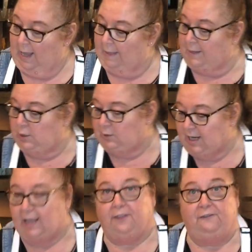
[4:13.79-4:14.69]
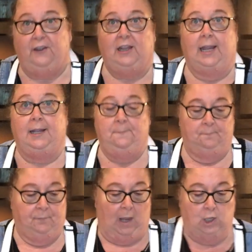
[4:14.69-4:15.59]
And then you take the filling
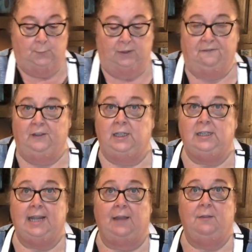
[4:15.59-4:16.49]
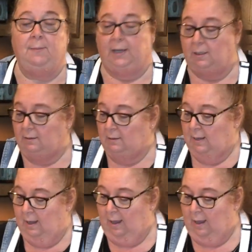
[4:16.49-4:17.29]
and you put the filling down the middle,